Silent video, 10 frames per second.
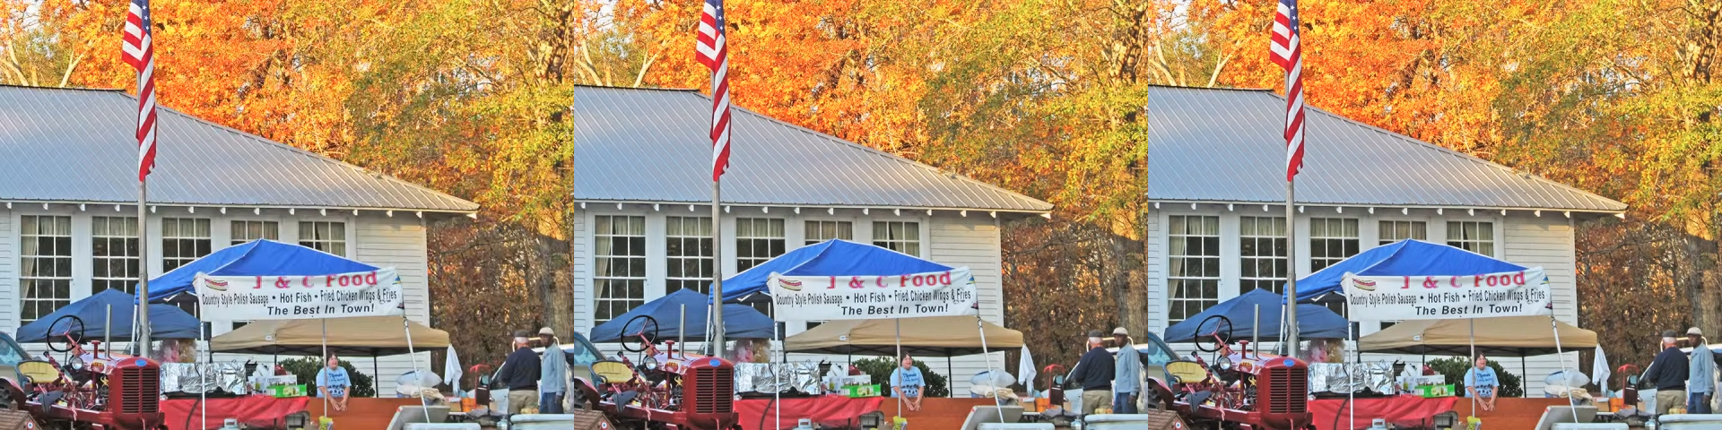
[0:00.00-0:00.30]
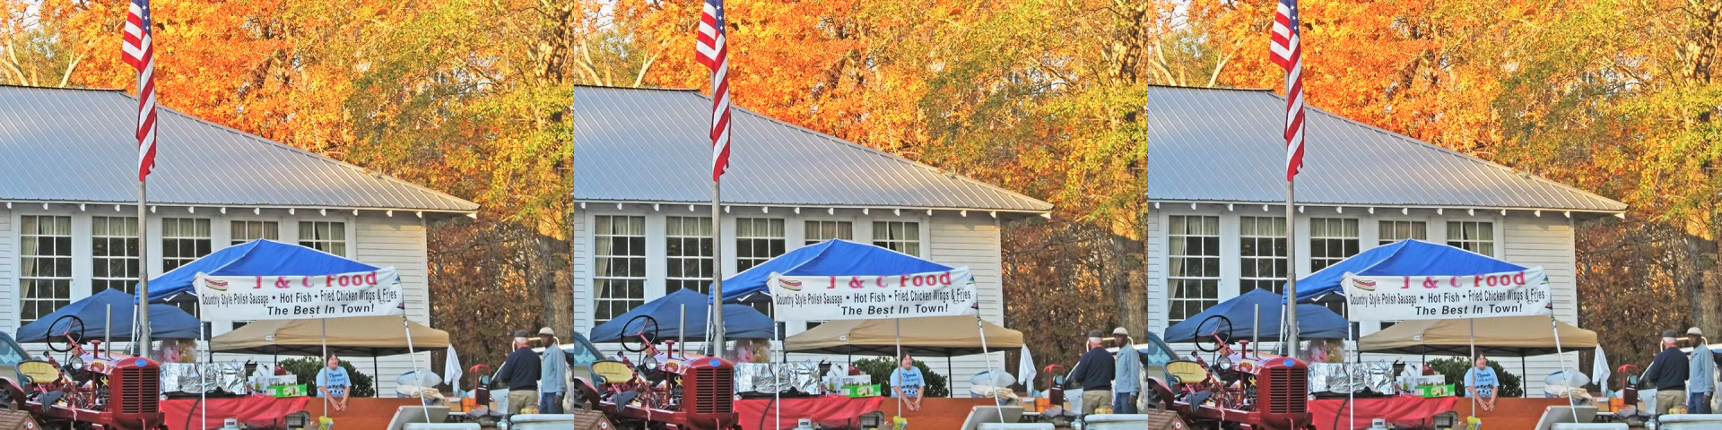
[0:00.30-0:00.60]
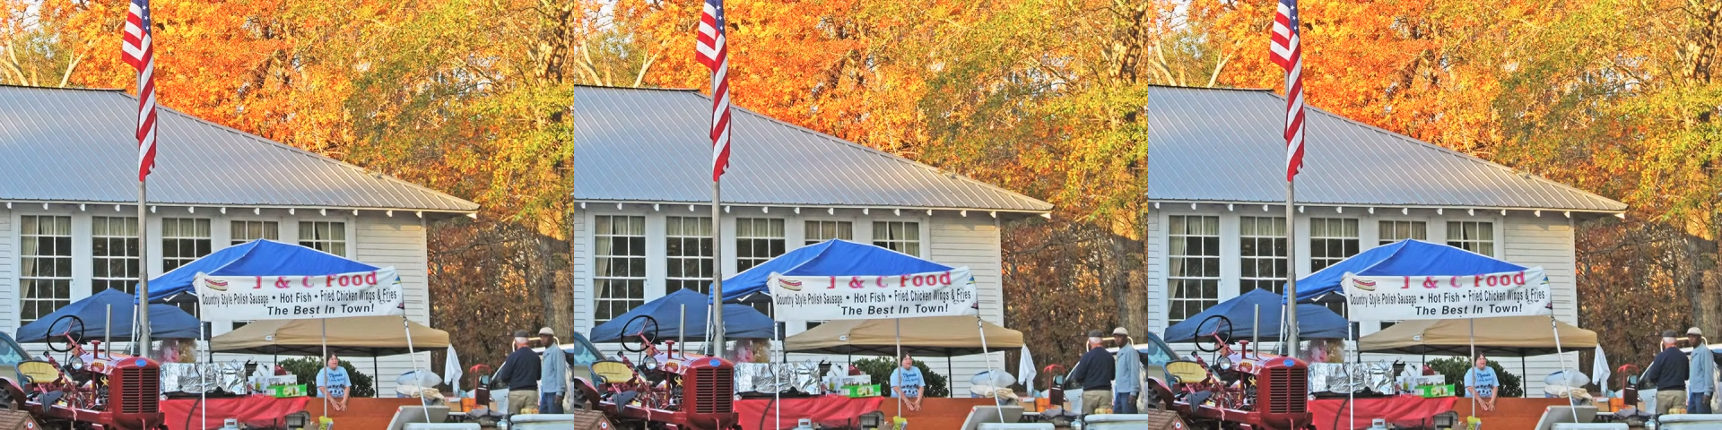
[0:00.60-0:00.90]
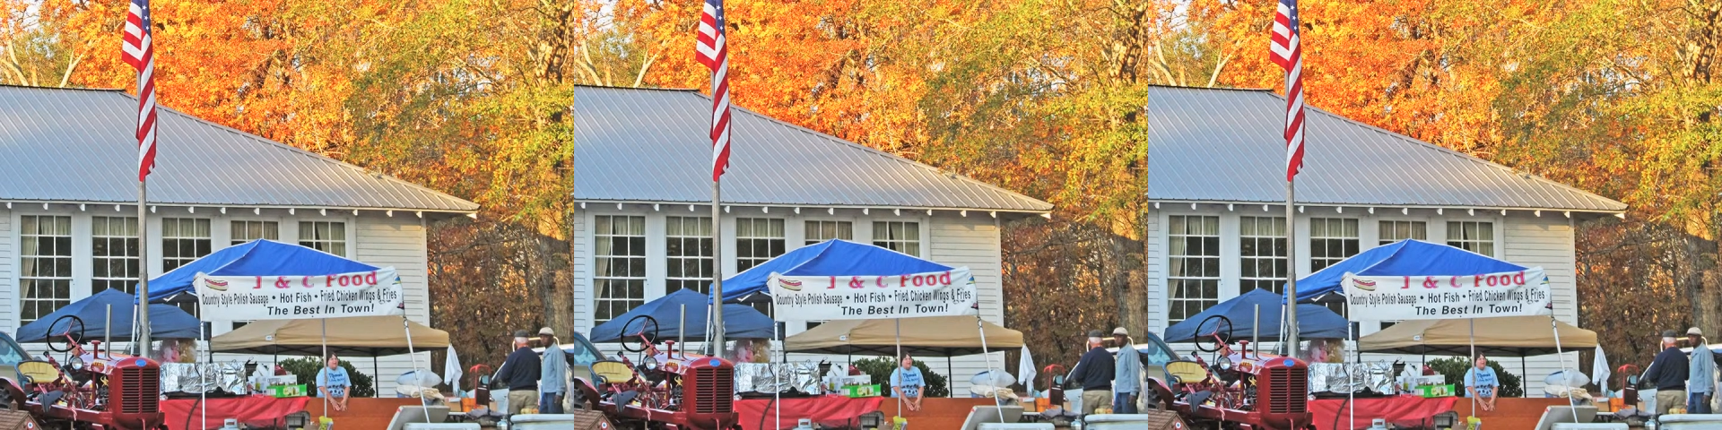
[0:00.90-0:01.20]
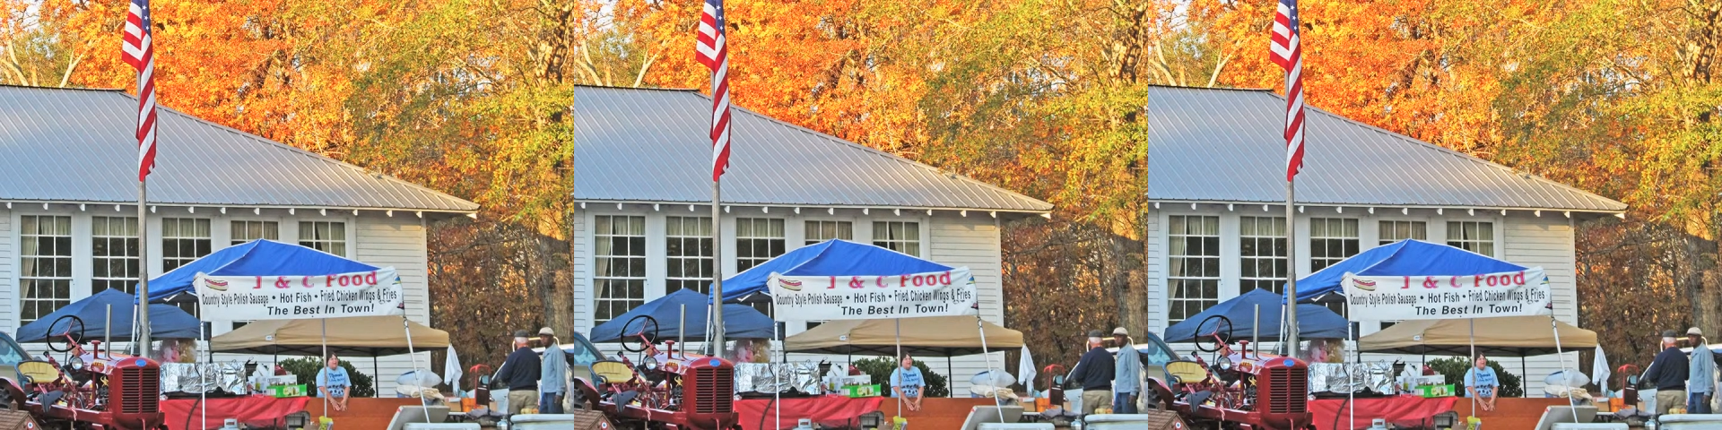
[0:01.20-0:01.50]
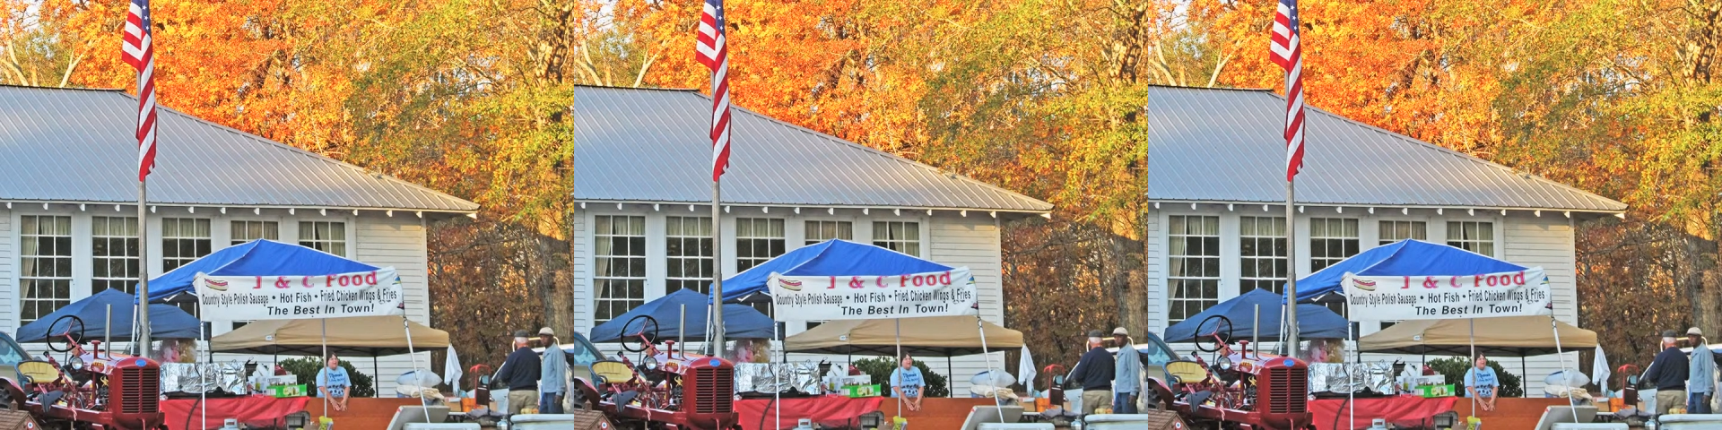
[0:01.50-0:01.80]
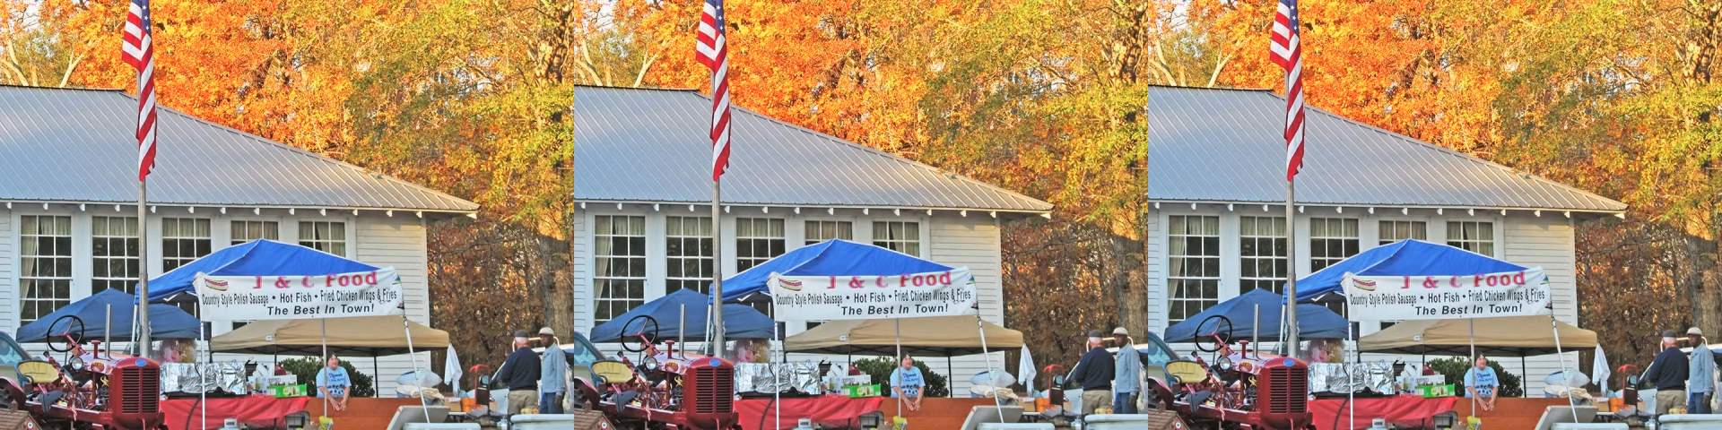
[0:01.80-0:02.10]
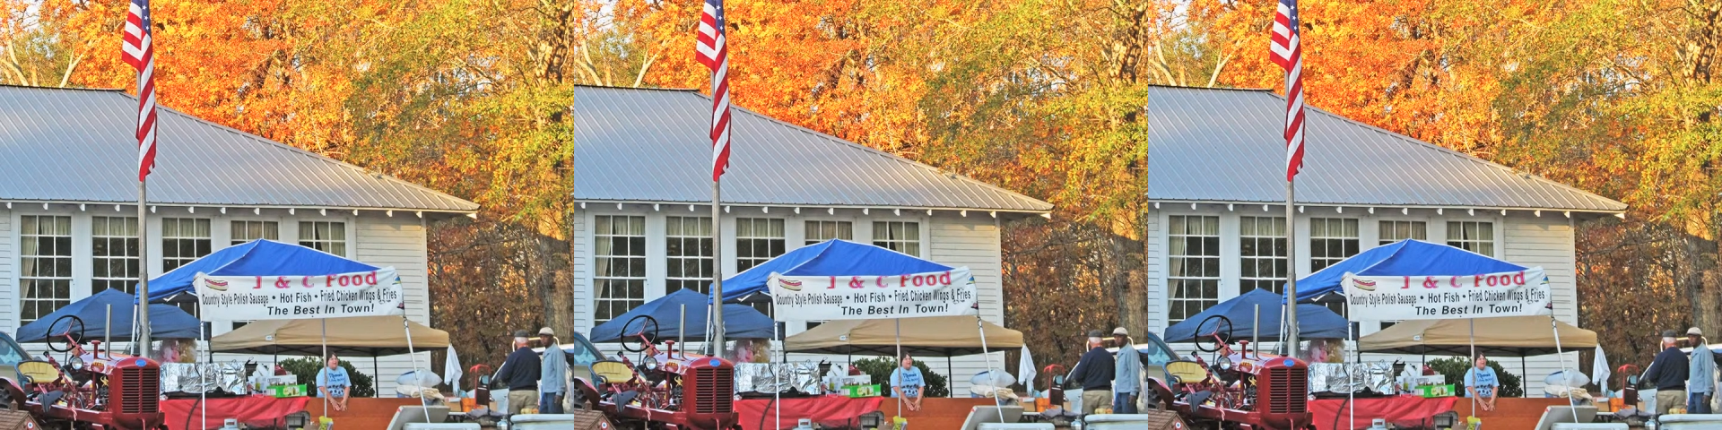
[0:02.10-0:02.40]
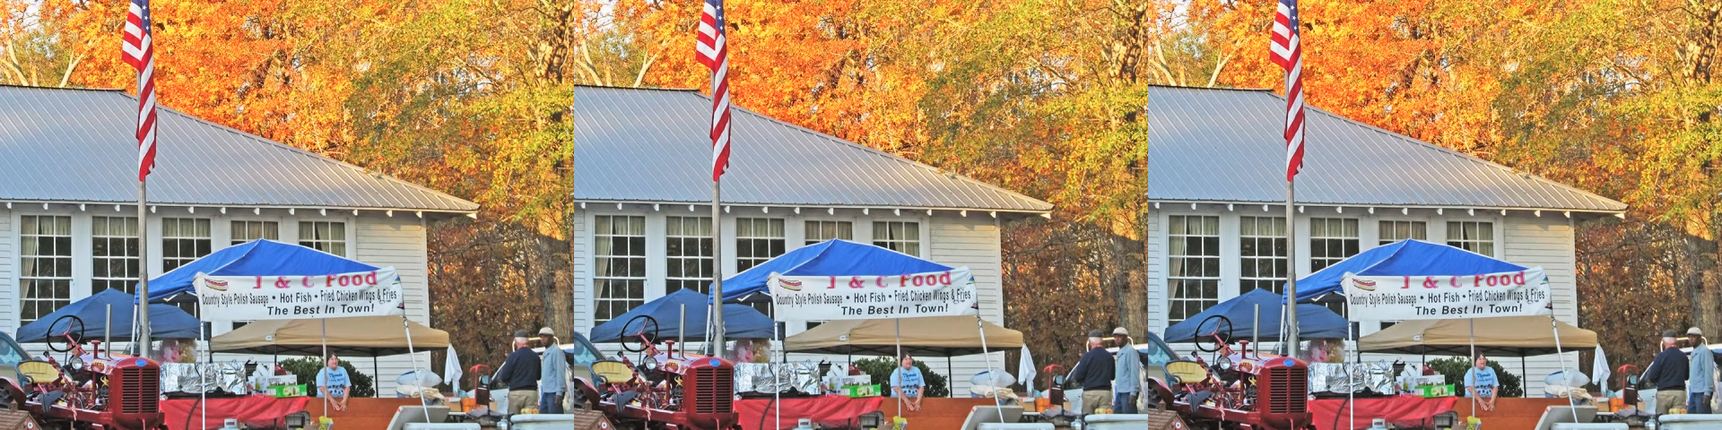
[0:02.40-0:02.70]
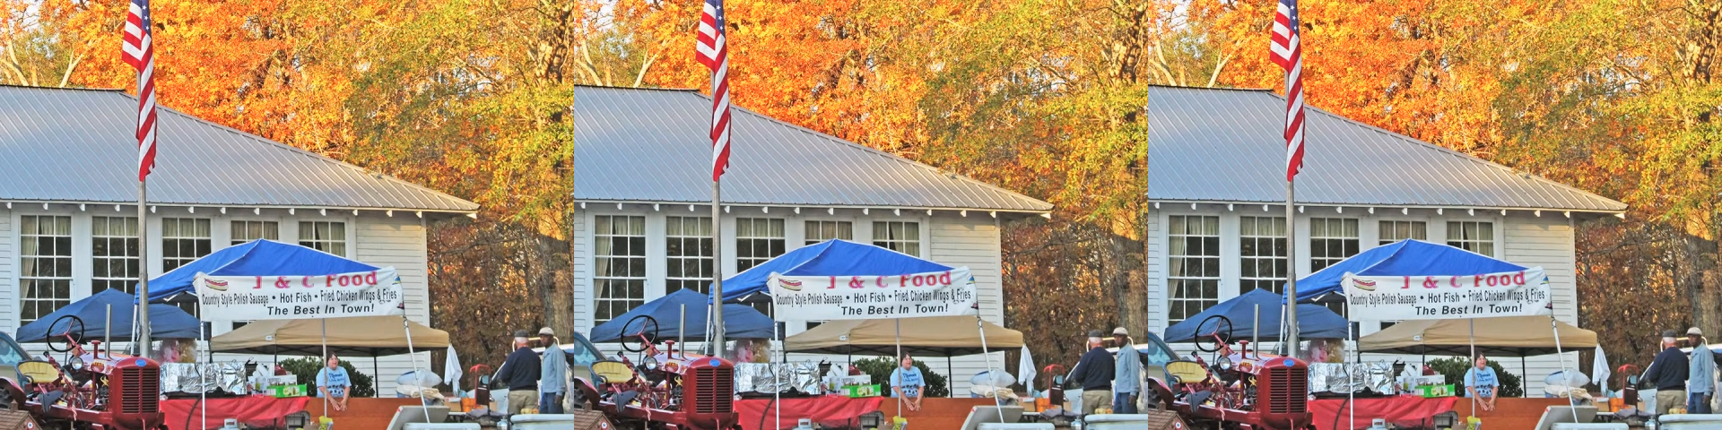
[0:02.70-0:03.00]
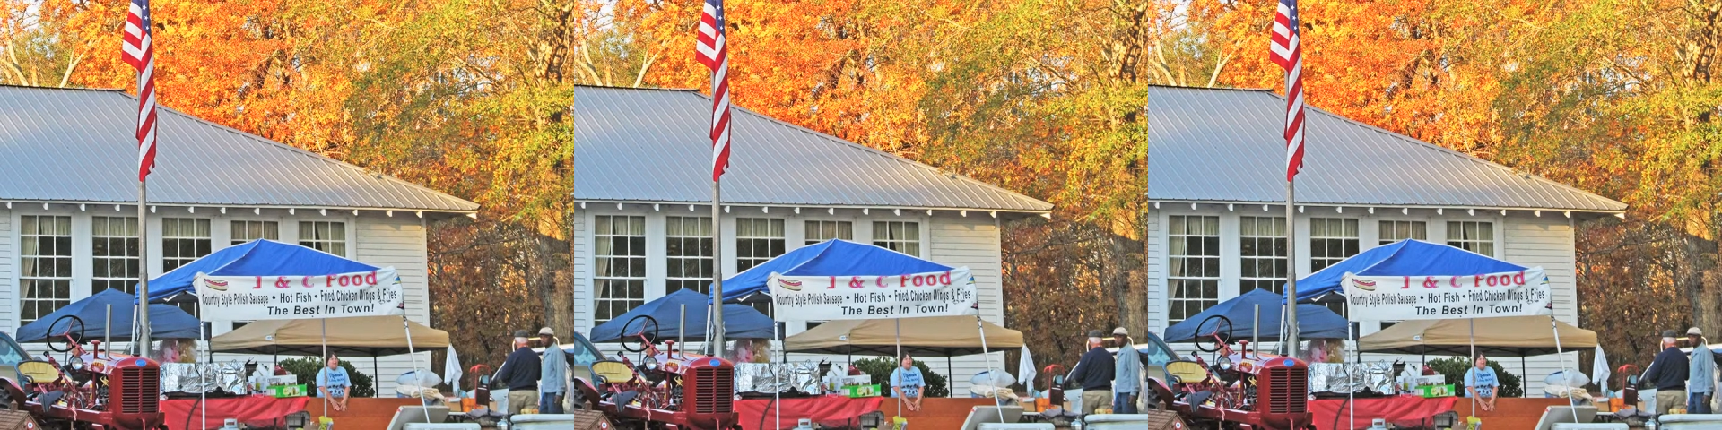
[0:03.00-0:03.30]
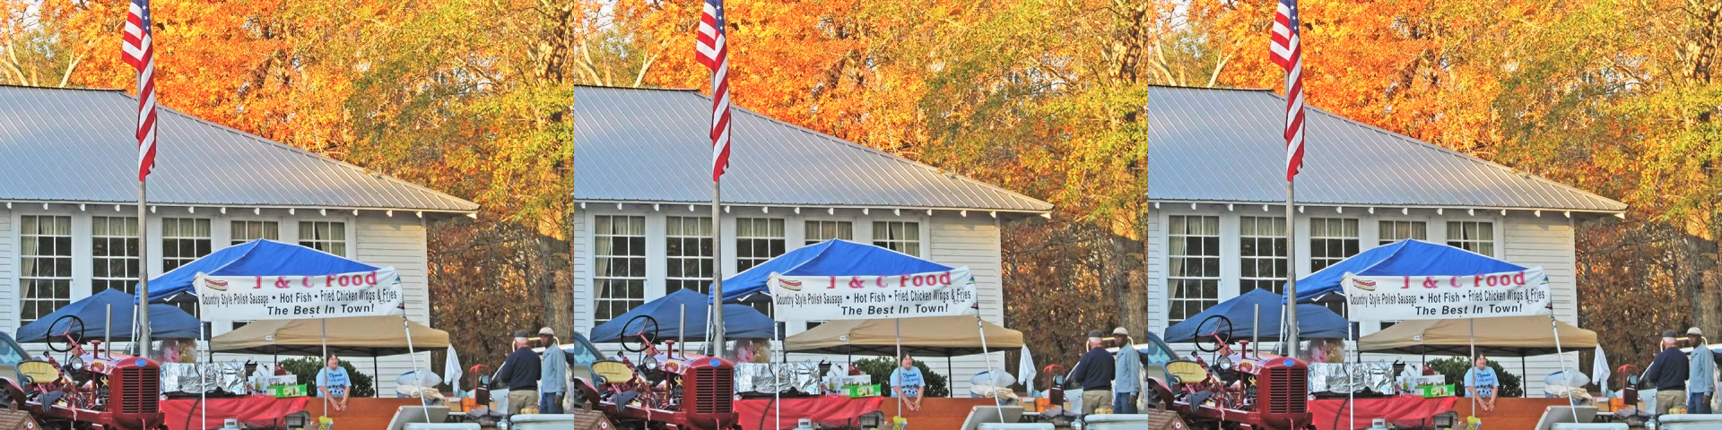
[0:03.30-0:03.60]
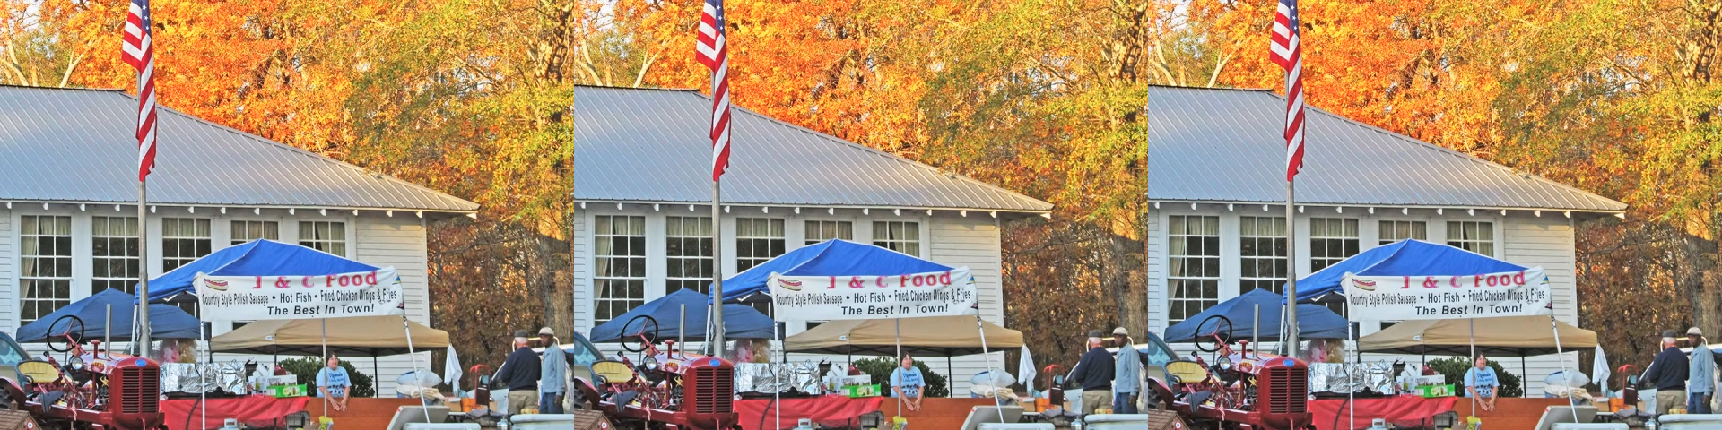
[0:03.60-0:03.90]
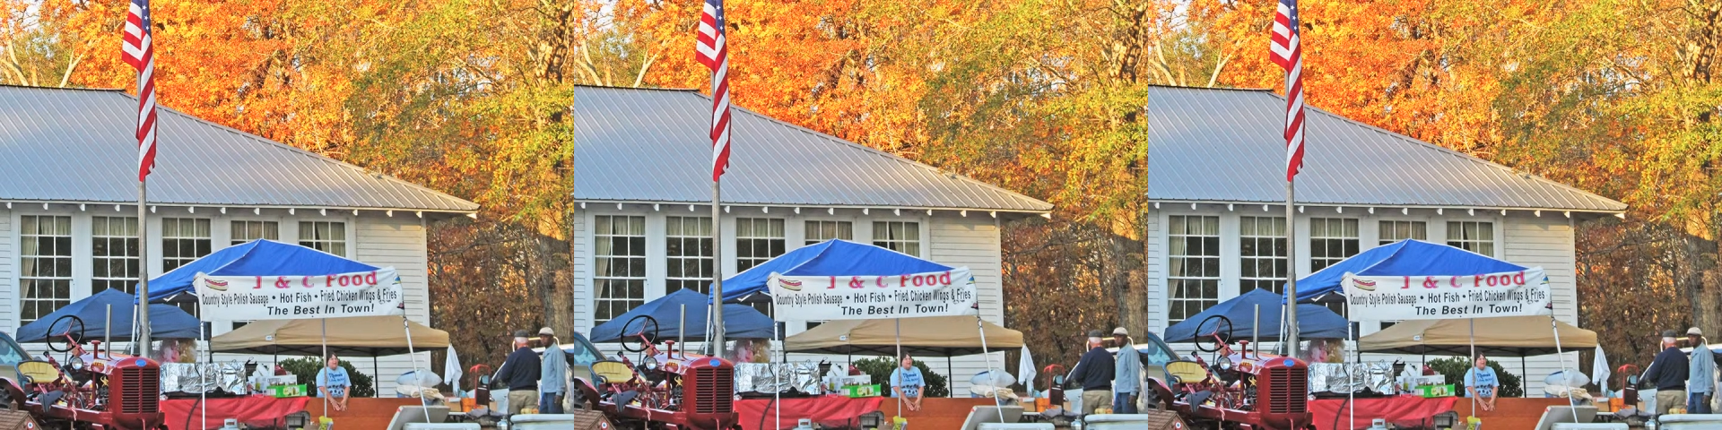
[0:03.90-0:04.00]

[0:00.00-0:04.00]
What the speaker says: No face is visible, so there are no lips to read.